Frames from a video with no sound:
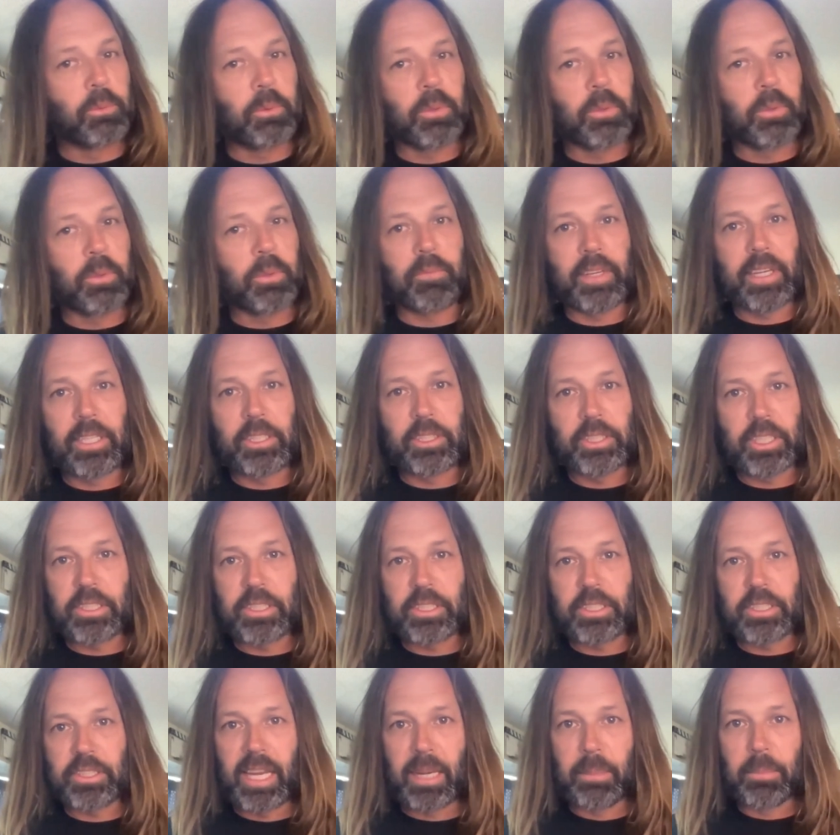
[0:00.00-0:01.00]
films with
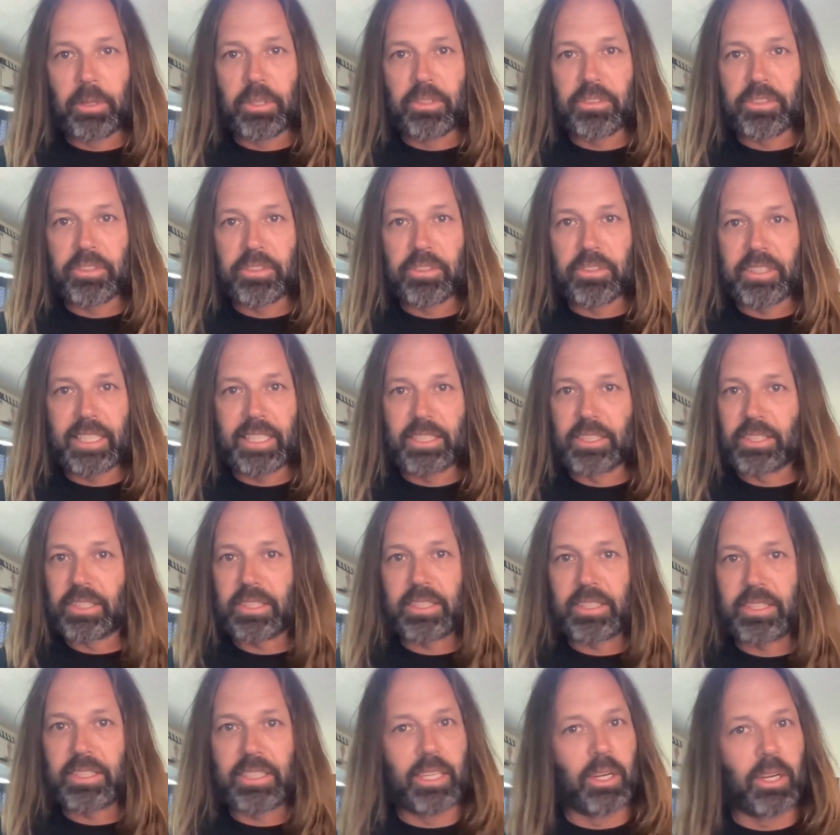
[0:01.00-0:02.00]
VHS cameras and
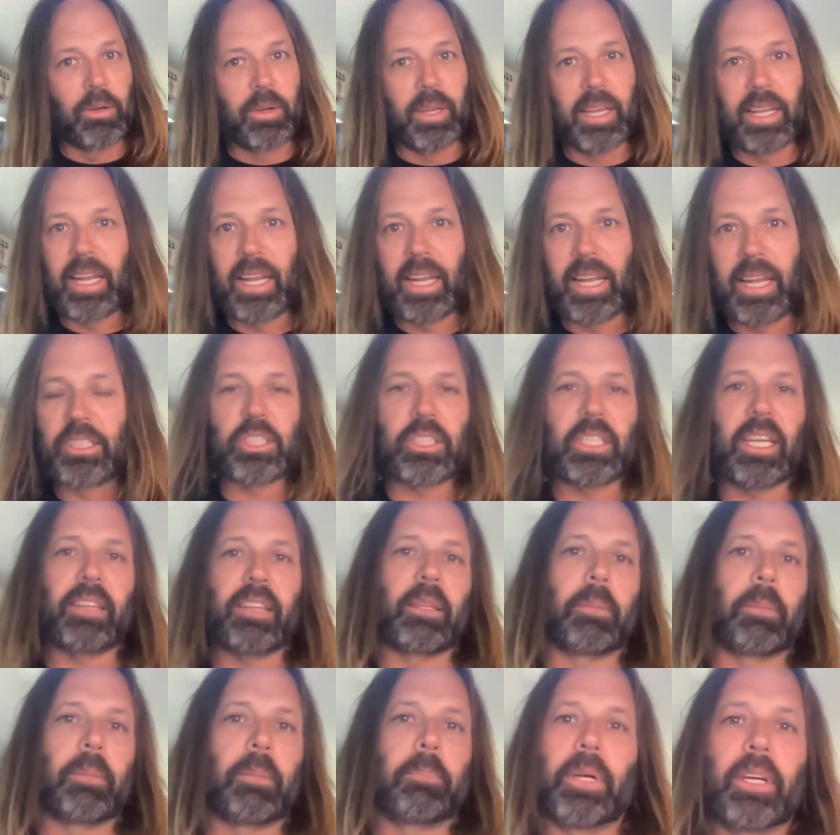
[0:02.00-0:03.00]
things, you know, and I just
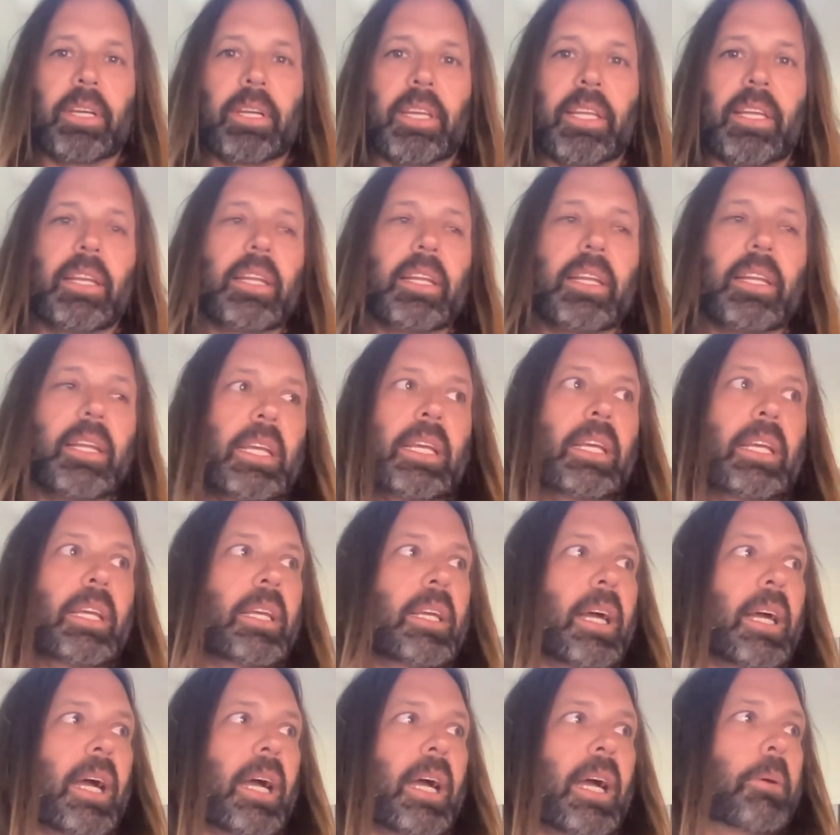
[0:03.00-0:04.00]
got the bug. And
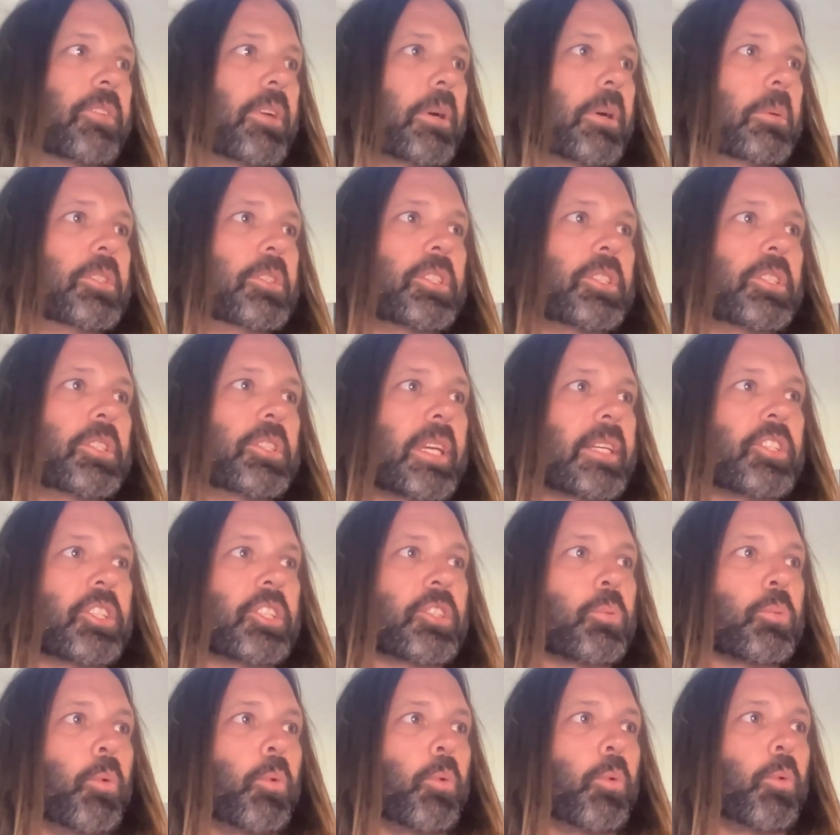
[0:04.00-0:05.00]
I was always like
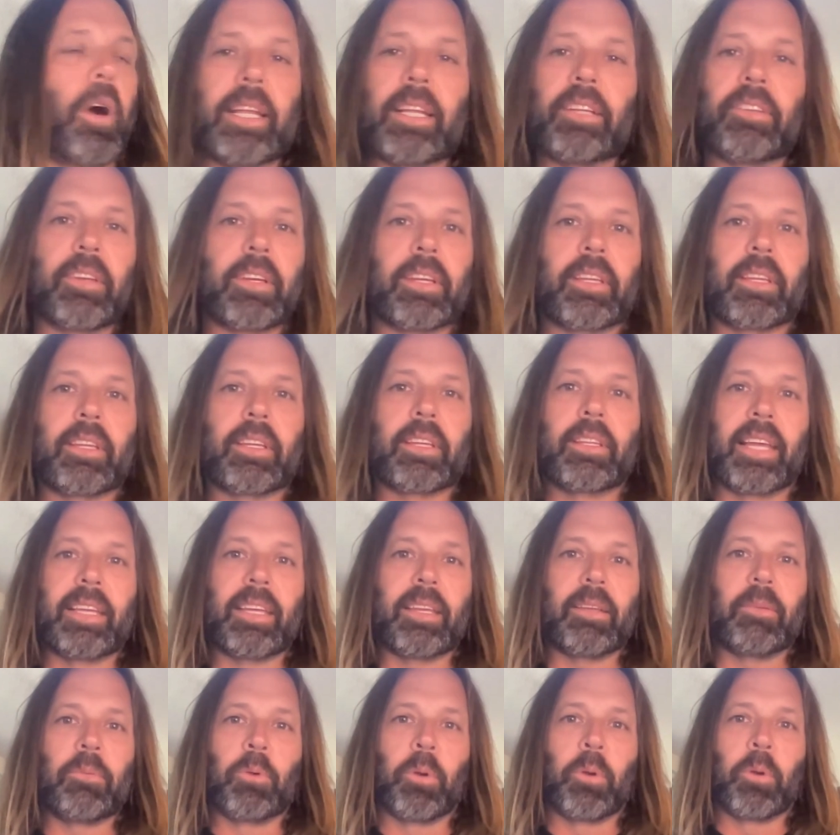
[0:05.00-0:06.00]
just wanting to
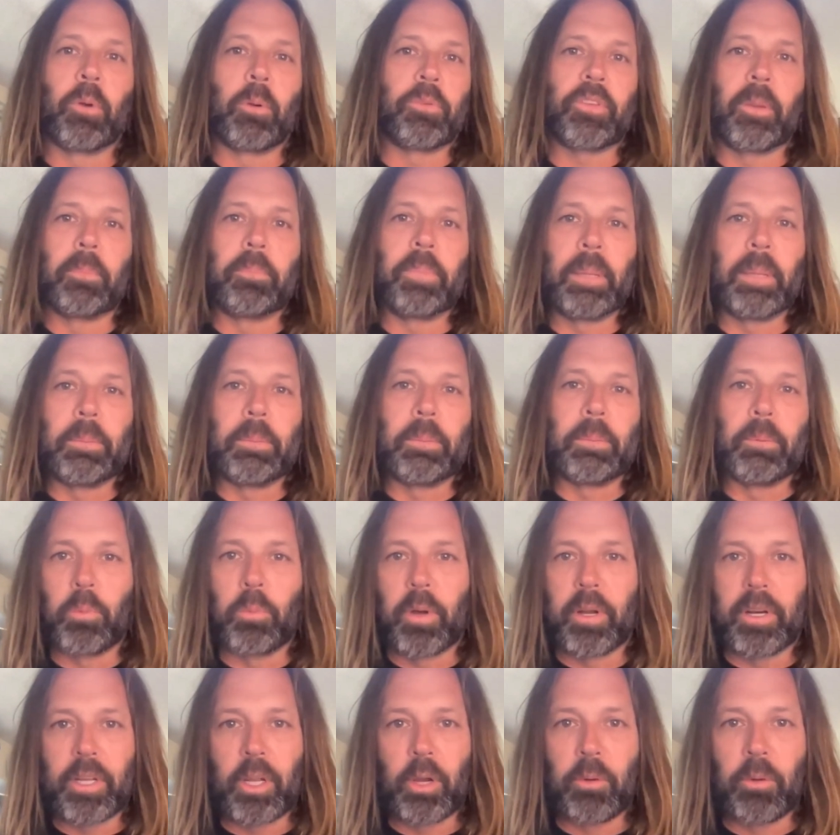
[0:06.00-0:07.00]
like where some people
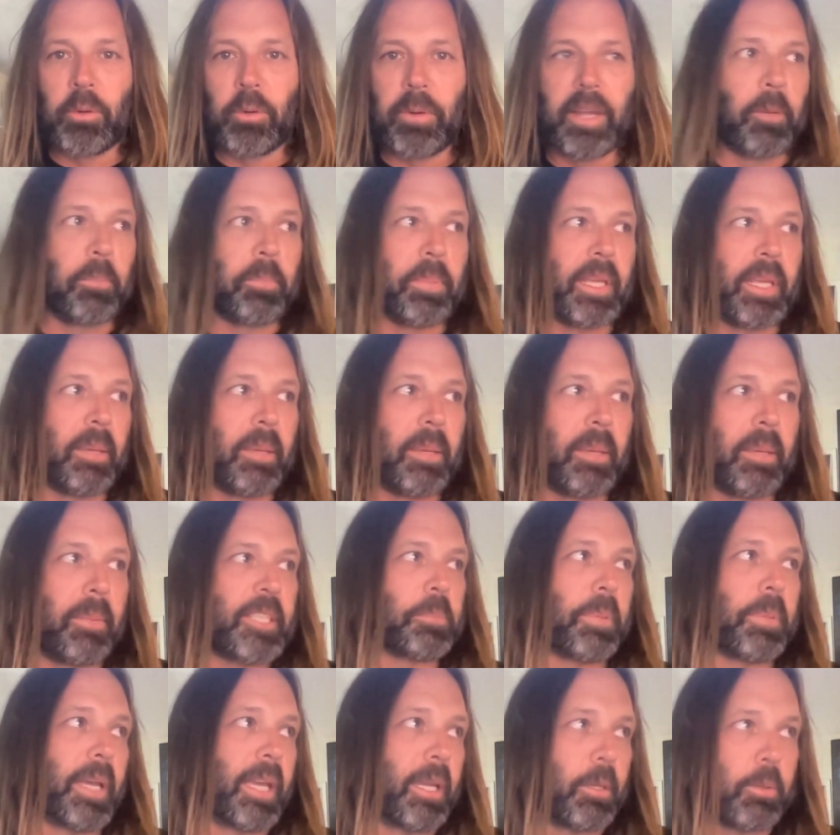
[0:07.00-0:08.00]
would want to go ride their
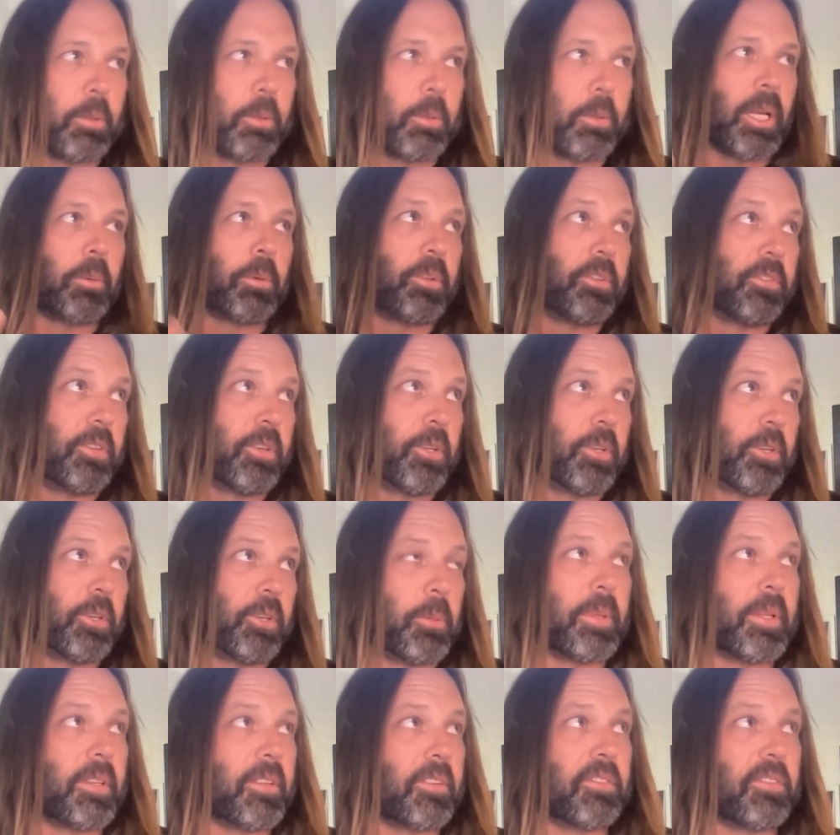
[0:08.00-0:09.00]
BMX bike, which I would
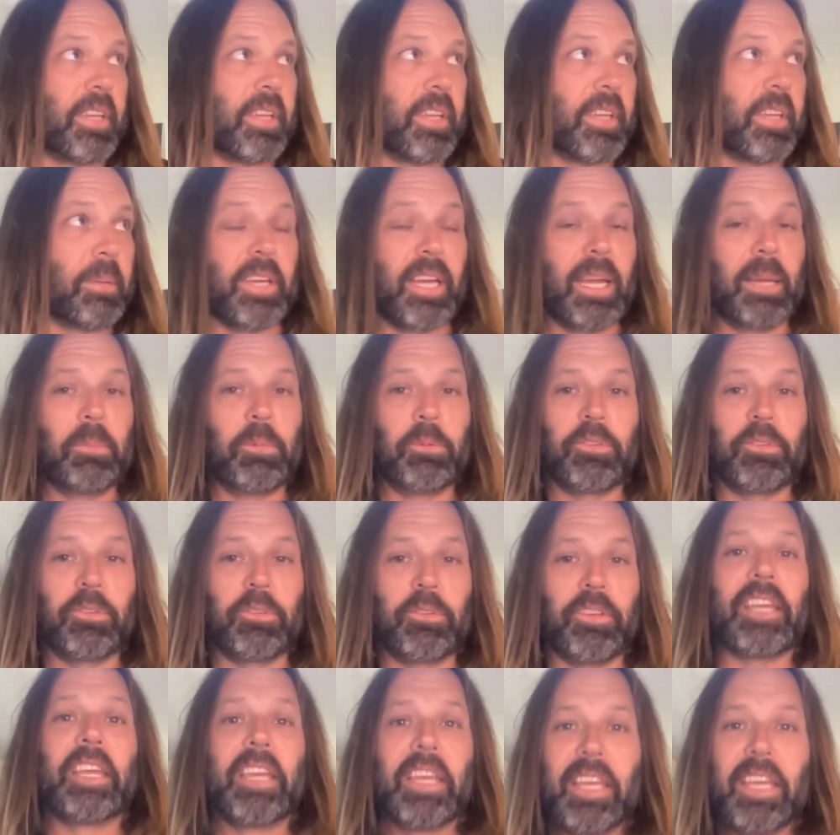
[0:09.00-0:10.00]
too. But at the same time, it's
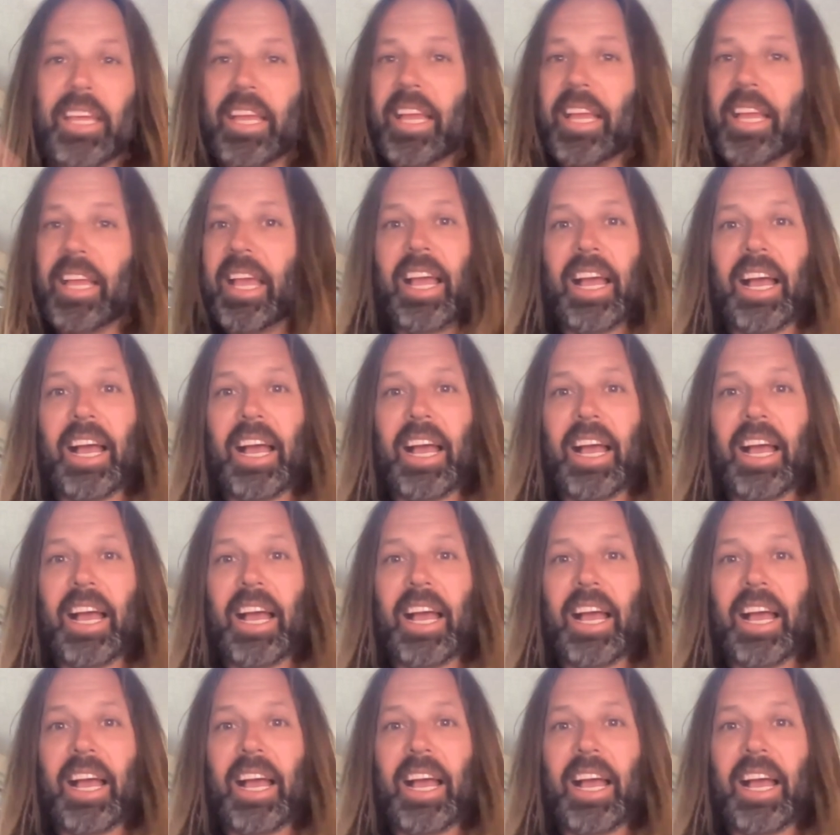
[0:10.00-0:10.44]
like